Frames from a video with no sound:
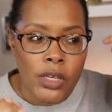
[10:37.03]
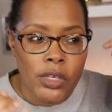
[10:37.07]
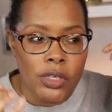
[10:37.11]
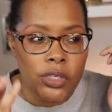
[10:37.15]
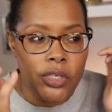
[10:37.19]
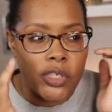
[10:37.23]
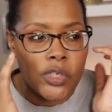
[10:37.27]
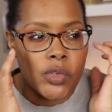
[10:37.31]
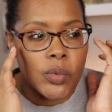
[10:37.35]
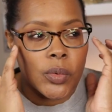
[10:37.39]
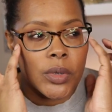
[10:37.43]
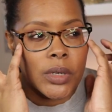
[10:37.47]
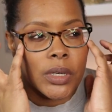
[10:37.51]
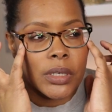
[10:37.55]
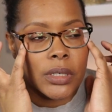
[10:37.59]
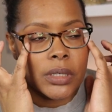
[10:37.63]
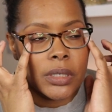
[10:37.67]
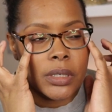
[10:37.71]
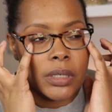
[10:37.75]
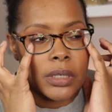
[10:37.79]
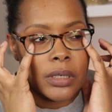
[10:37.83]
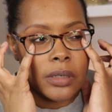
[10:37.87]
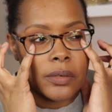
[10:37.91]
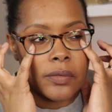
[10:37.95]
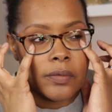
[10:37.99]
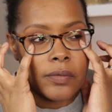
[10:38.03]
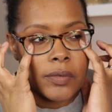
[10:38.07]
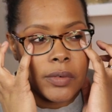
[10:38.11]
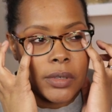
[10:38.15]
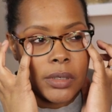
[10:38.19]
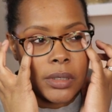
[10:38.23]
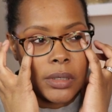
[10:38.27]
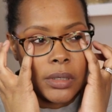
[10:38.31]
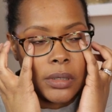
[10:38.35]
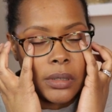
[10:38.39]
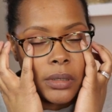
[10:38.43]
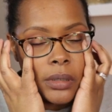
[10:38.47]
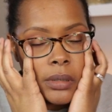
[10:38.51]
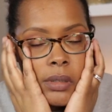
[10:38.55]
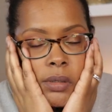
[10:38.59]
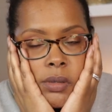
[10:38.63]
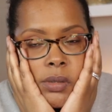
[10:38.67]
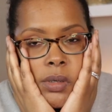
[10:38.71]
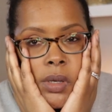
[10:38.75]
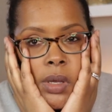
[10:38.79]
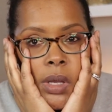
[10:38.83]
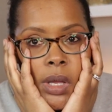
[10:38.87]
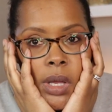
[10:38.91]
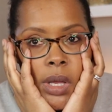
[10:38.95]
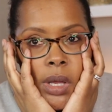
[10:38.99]
sort of
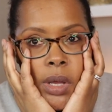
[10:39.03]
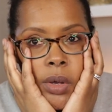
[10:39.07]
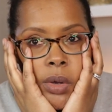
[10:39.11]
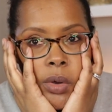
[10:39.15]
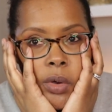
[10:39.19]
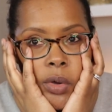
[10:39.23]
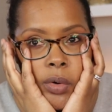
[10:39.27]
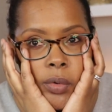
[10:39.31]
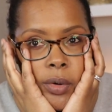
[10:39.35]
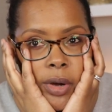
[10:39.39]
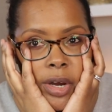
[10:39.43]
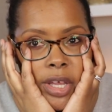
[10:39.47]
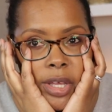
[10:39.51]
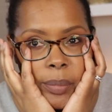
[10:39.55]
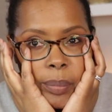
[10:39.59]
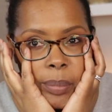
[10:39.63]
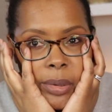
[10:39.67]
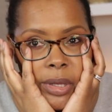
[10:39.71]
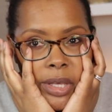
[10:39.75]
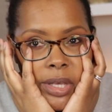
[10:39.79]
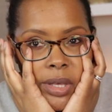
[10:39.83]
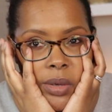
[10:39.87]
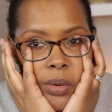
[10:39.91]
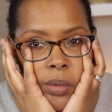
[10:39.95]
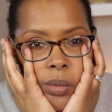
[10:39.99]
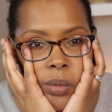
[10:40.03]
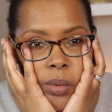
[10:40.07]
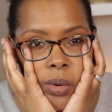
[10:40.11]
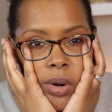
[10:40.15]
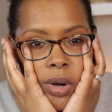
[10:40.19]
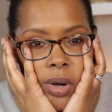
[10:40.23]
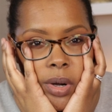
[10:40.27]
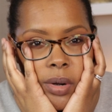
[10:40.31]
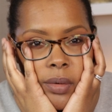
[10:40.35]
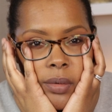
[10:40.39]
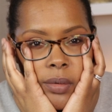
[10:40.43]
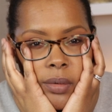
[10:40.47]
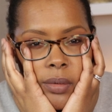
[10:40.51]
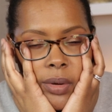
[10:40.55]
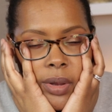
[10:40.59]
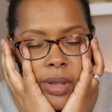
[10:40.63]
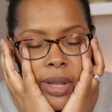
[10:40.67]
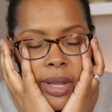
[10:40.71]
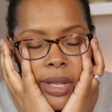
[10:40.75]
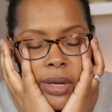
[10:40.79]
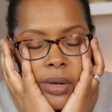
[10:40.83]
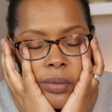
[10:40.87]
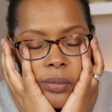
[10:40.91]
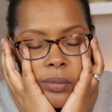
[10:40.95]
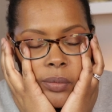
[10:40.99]
crepey or
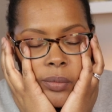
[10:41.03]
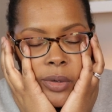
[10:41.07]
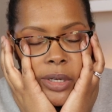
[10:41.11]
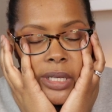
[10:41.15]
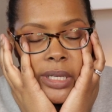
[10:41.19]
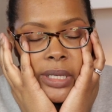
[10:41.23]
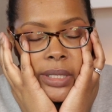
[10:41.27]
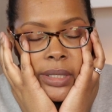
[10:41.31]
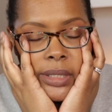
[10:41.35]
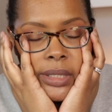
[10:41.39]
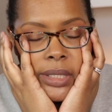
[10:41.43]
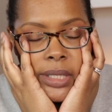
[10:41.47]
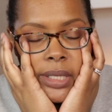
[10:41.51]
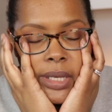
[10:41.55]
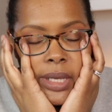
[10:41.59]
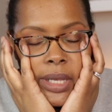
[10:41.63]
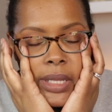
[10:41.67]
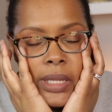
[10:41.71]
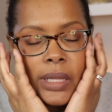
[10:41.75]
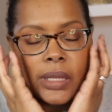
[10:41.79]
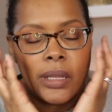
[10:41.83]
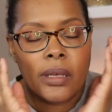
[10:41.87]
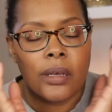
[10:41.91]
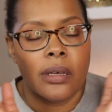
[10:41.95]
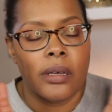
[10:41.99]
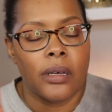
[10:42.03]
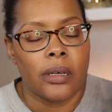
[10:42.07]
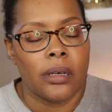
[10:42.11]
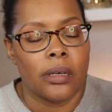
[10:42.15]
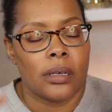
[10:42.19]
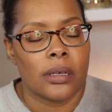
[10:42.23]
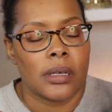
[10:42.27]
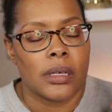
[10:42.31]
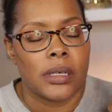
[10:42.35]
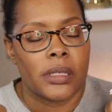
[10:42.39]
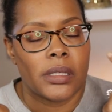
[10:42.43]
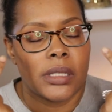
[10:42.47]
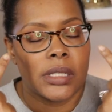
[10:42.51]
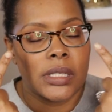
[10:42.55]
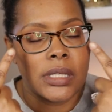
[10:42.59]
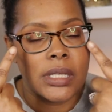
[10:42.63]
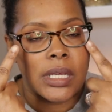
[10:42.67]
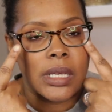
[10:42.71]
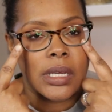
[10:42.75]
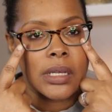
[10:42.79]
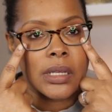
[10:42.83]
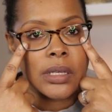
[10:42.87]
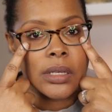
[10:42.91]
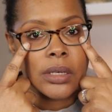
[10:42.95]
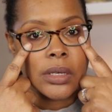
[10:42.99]
kind of wrinkly in the
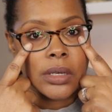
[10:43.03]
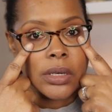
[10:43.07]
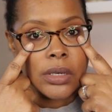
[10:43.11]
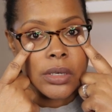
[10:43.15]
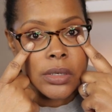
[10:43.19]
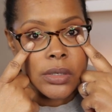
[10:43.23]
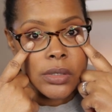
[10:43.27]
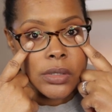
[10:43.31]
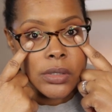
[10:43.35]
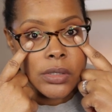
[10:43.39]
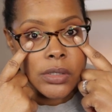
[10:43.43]
concealer,